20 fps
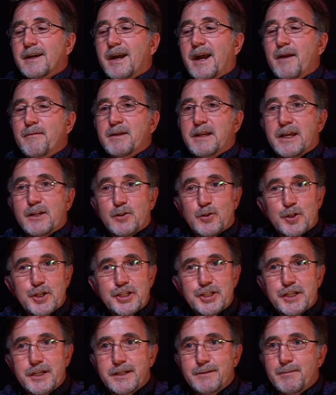
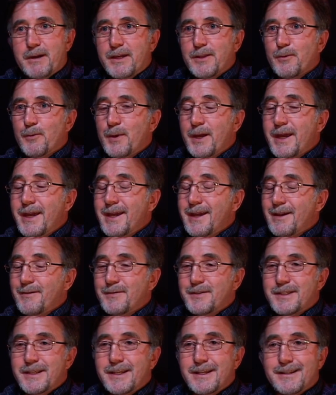electrician, by the way.
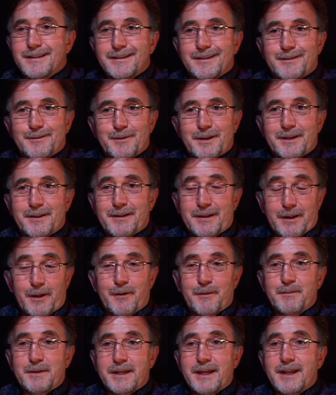I've seen quite.
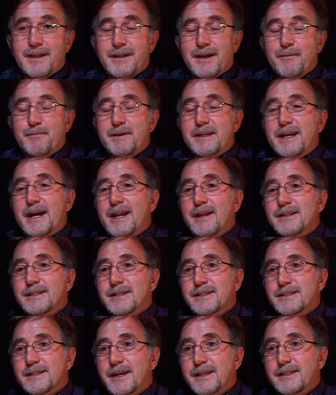I've been at it
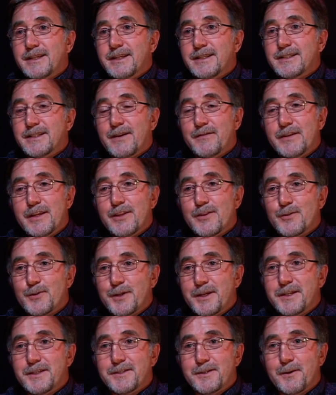since
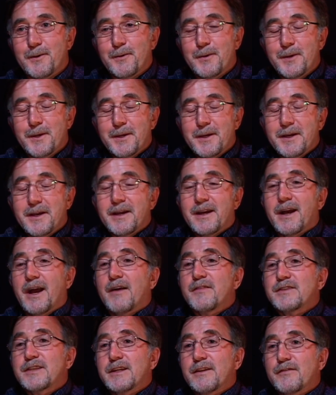1973, so
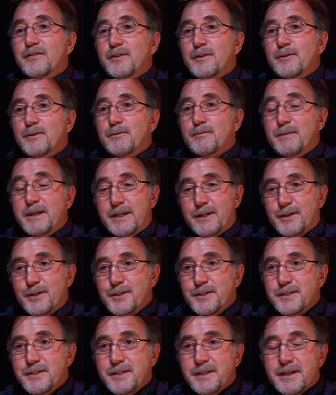I've seen a few
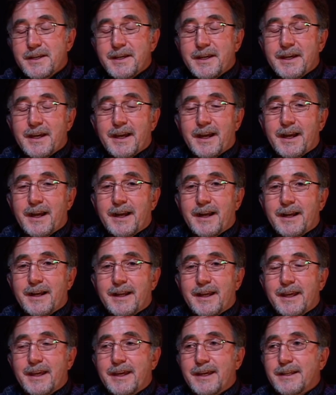meters.
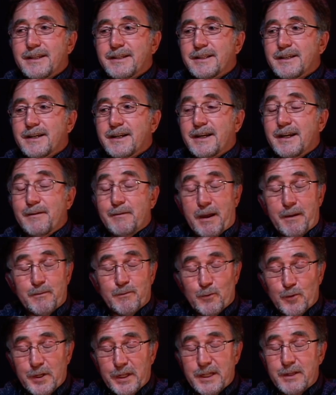And
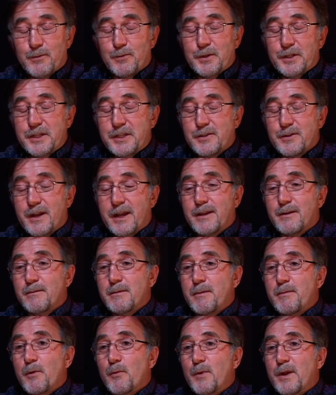I'm really trying to
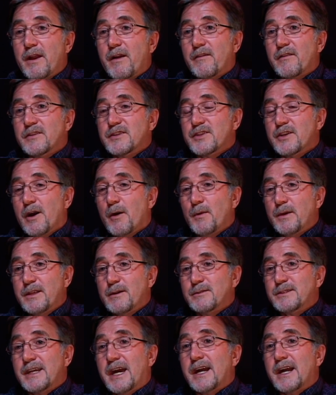remember when I ever saw one that was